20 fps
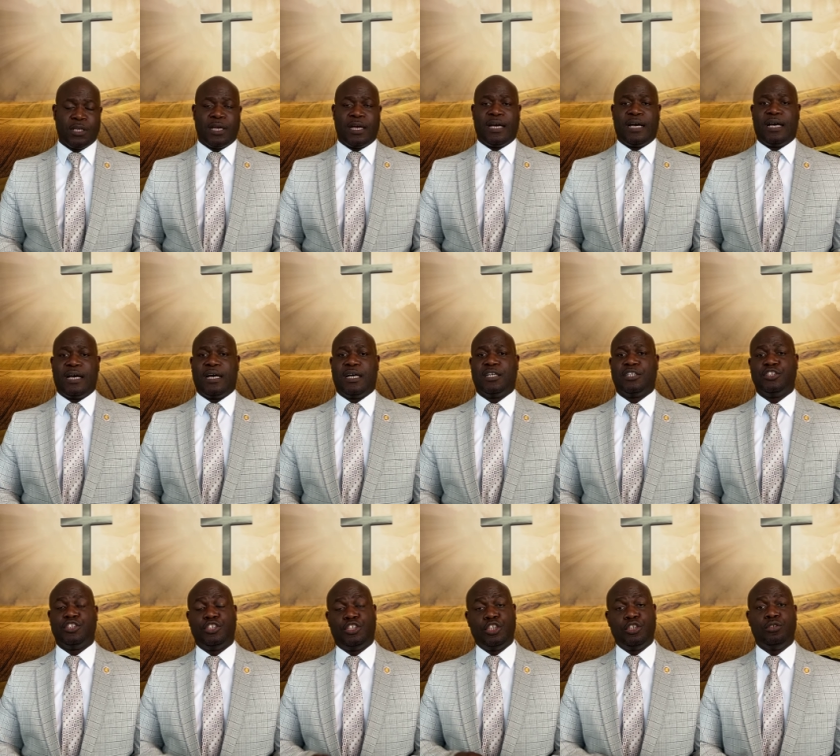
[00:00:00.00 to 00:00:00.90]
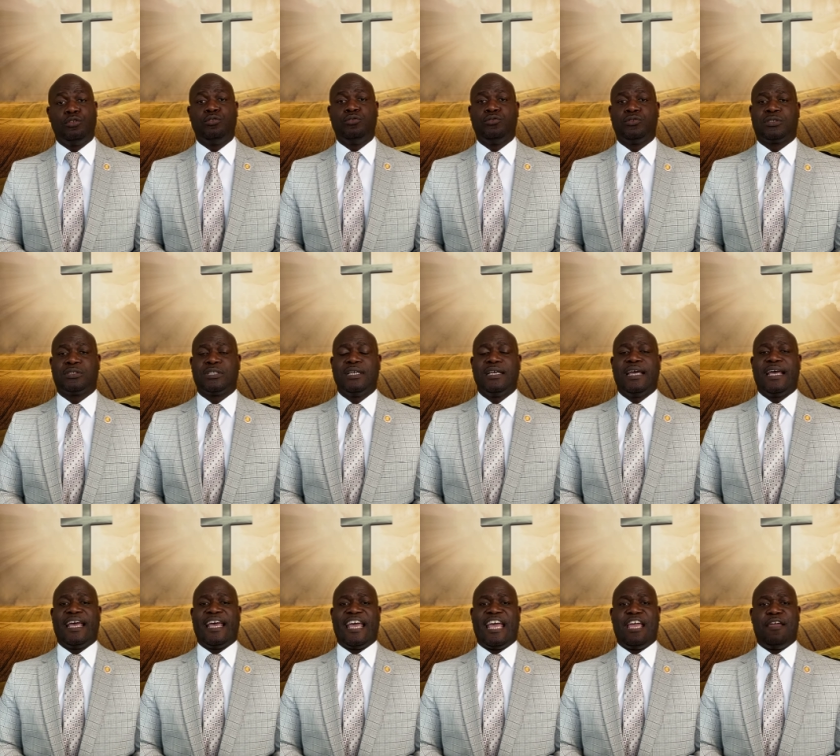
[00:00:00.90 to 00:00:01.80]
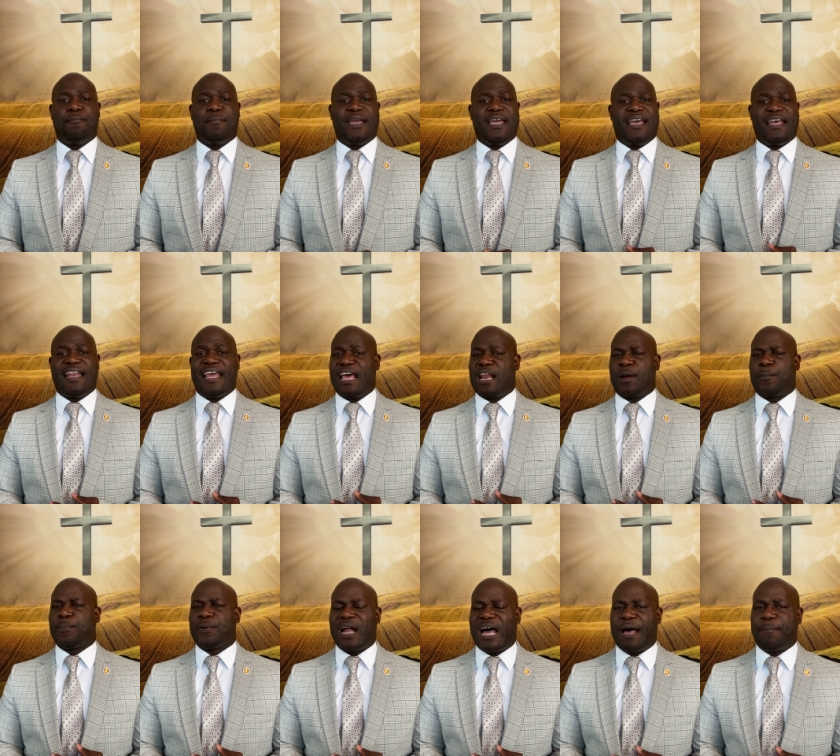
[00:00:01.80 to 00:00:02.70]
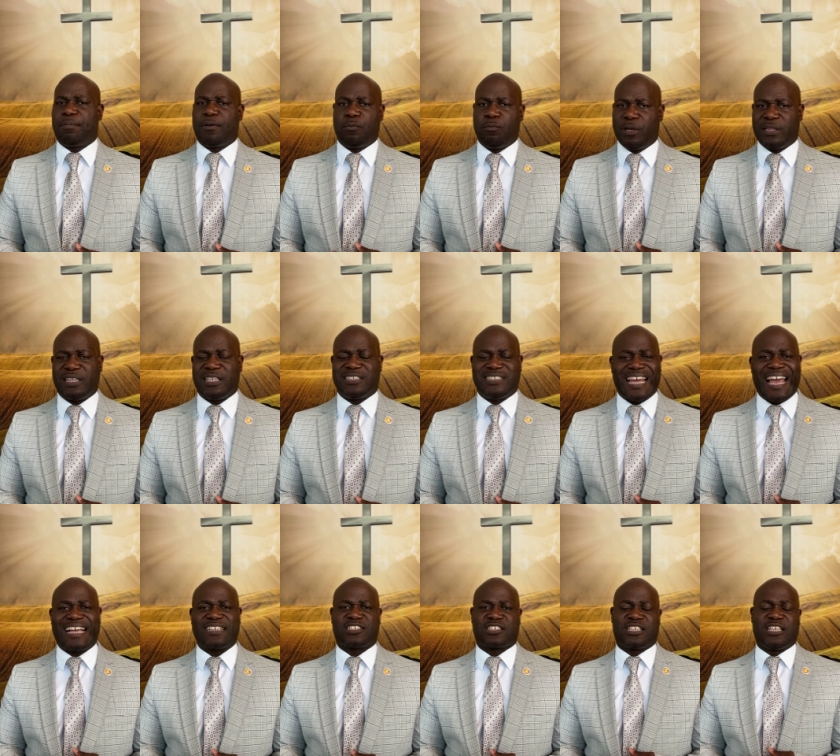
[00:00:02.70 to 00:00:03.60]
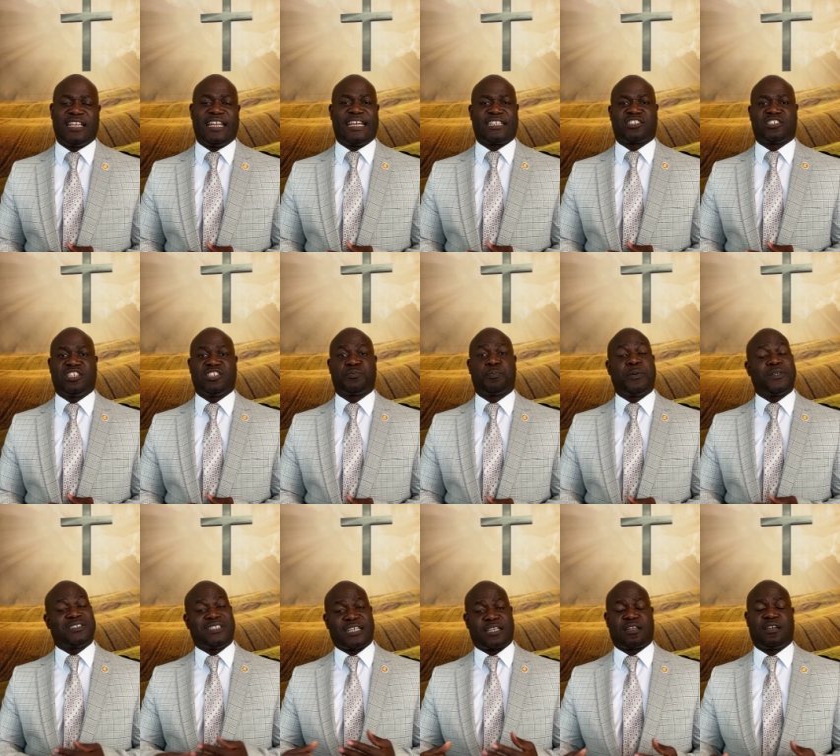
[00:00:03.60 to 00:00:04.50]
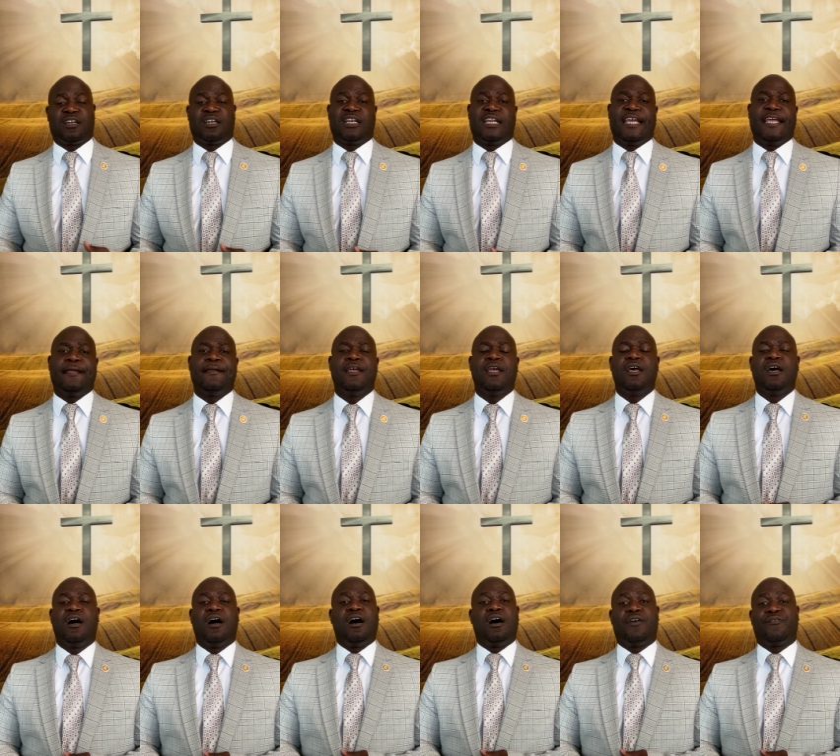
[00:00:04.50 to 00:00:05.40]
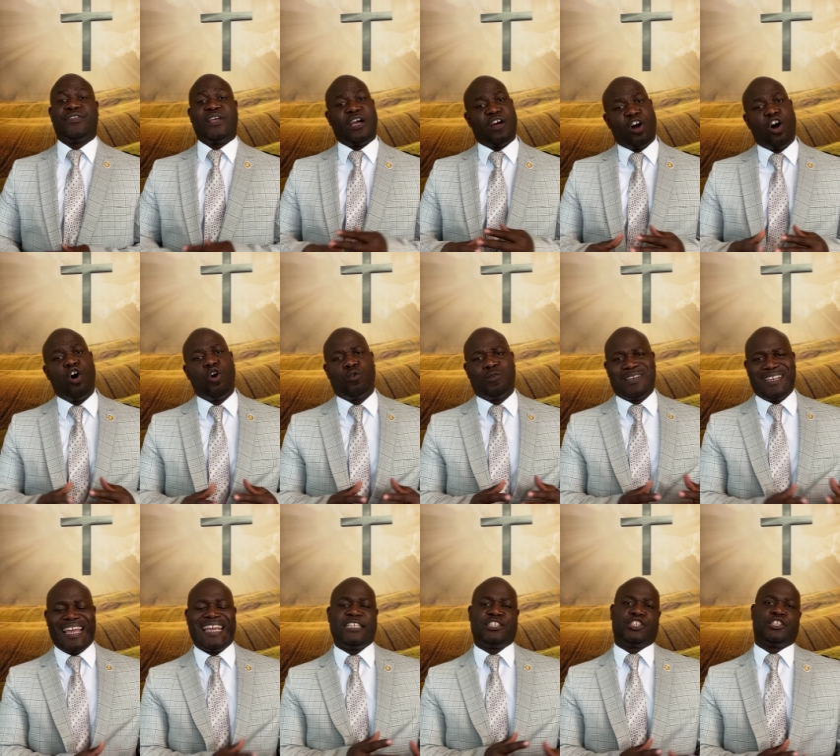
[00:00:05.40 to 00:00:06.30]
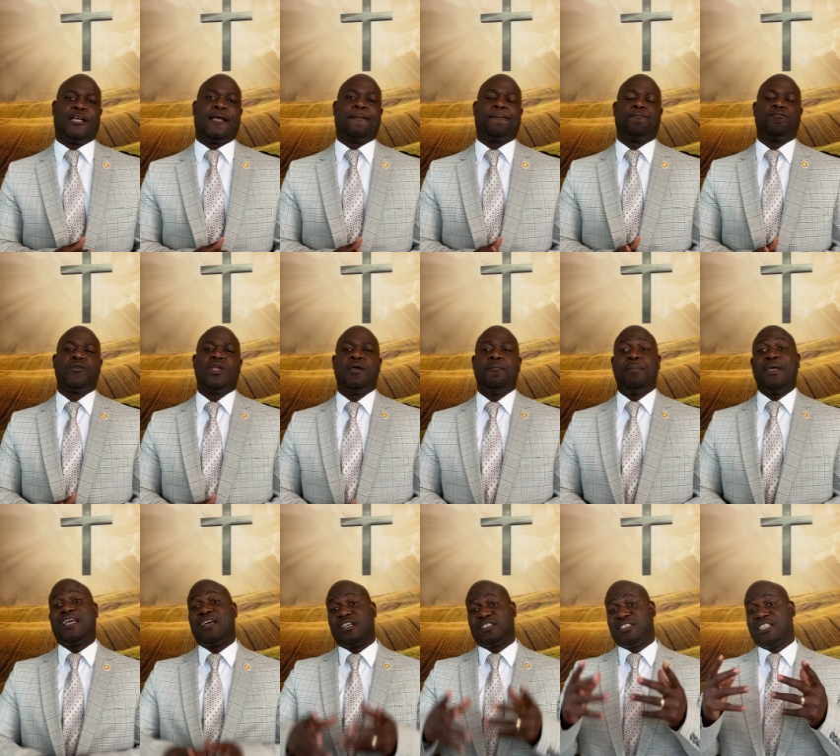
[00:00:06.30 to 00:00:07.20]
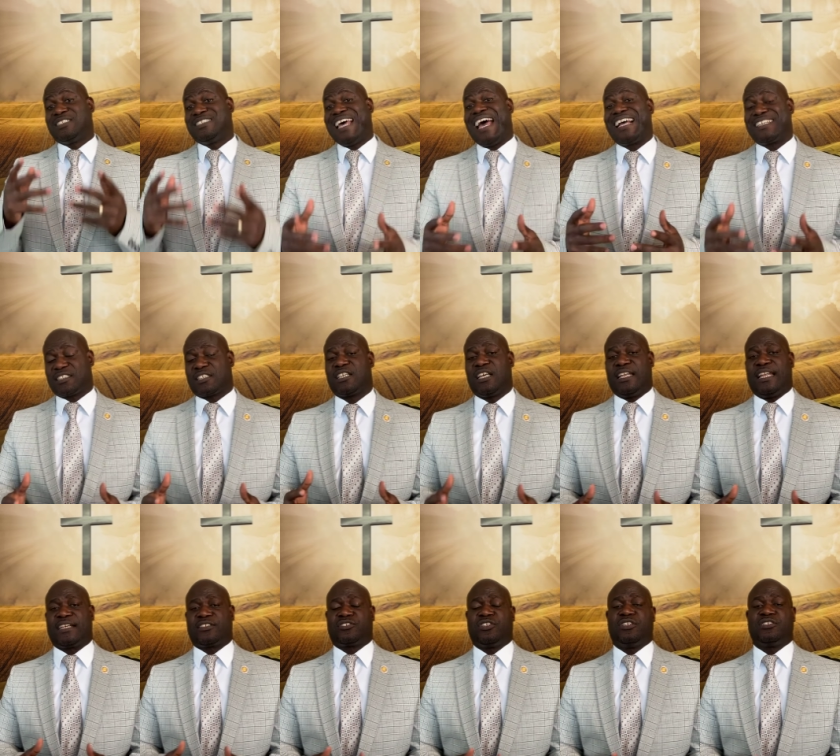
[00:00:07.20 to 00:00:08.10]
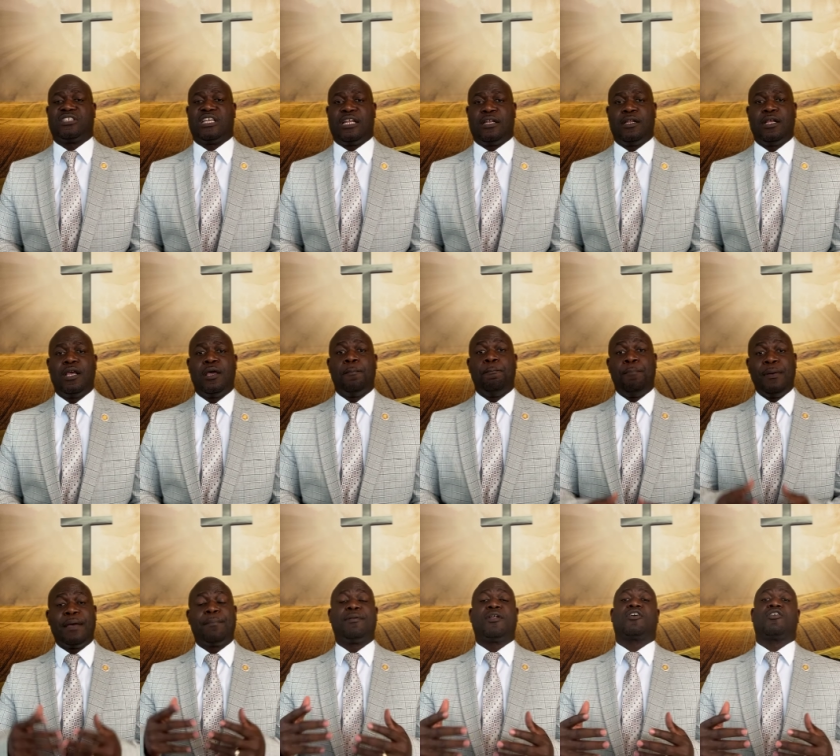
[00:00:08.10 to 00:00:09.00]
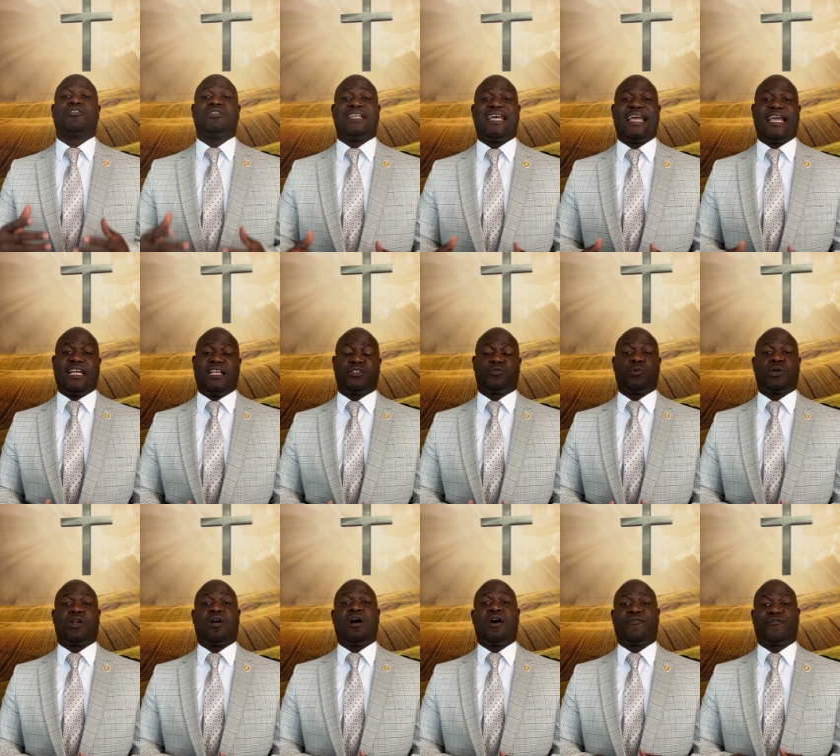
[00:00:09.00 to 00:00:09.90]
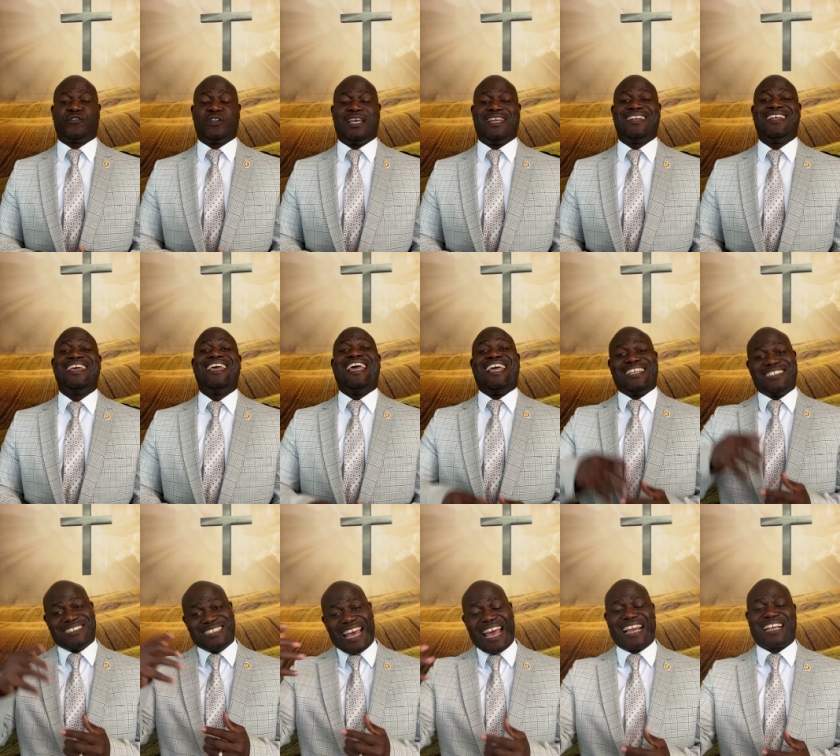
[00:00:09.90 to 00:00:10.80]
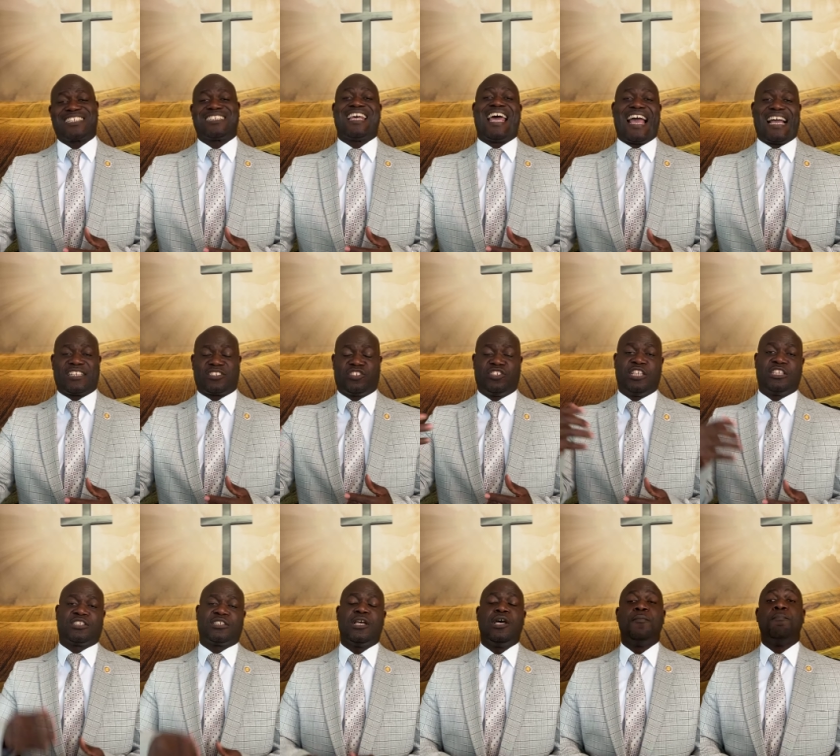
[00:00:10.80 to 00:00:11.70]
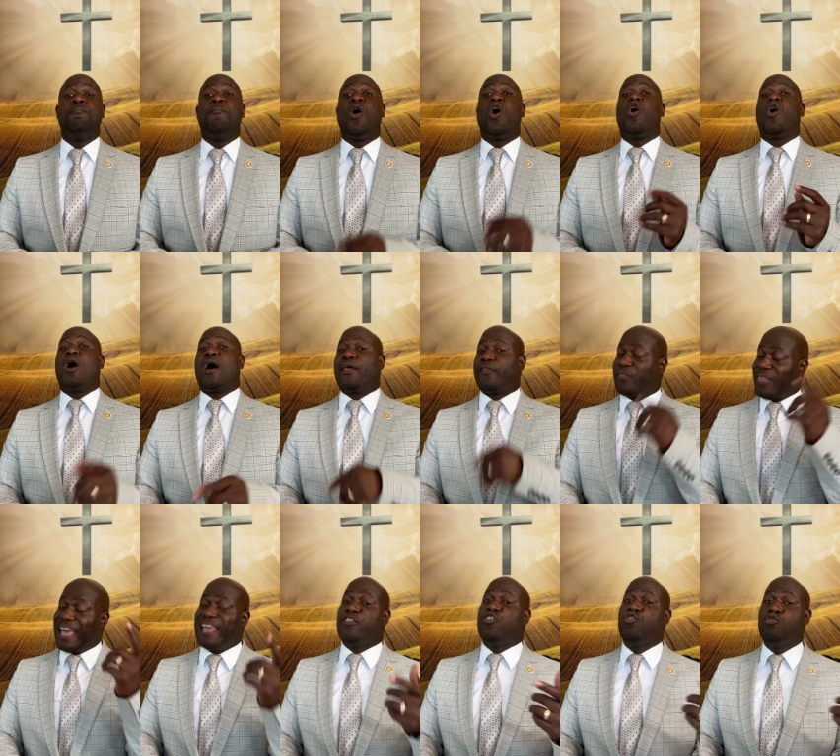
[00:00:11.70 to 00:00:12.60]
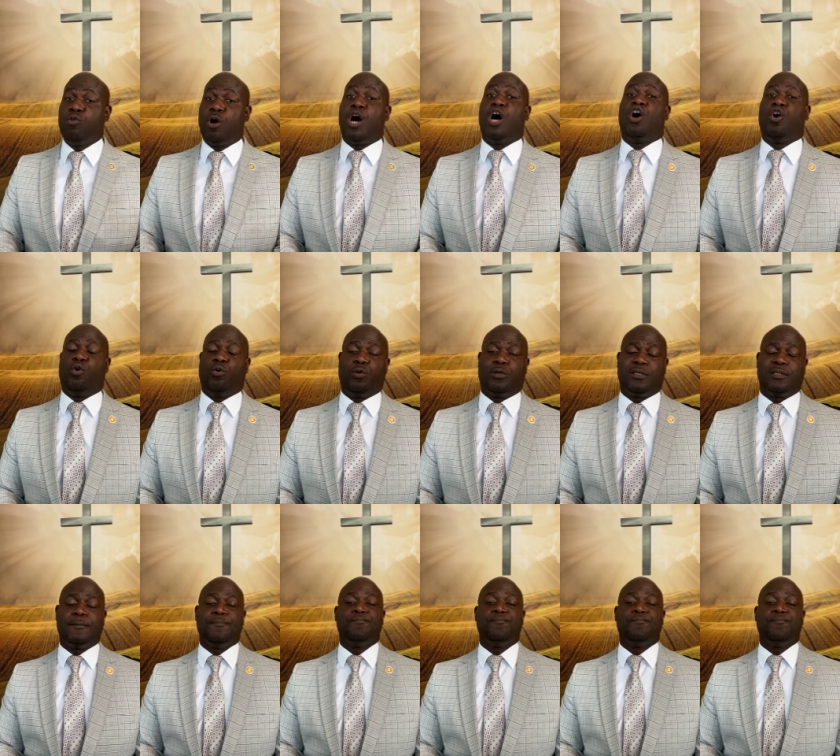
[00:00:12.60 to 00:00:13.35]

uh, Jews, amen, had a problem with the tax collectors, particularly of their own nation because the tax collectors in biblical days would often exact taxes more than you owed.